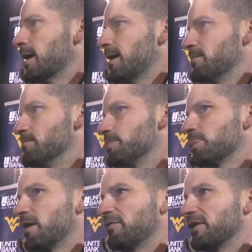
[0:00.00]
um,
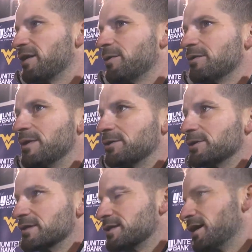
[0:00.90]
I think I went on record
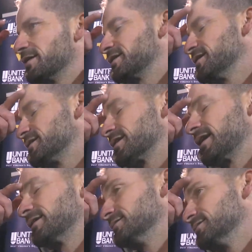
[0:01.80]
at the start of the season
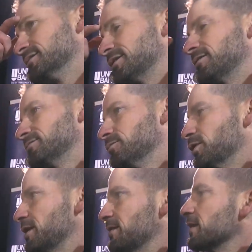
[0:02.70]
saying, you know, what
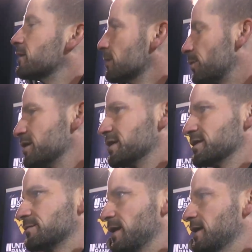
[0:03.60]
did I think at the
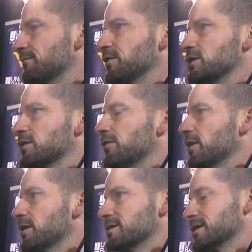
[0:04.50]
preseason ranking finishing
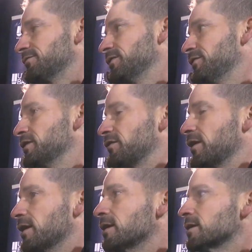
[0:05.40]
third? I said if we finish
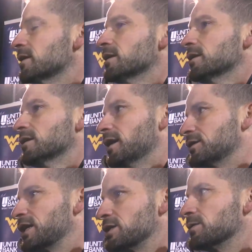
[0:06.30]
third, I
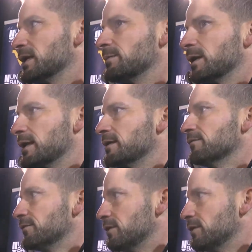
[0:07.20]
genuinely believe,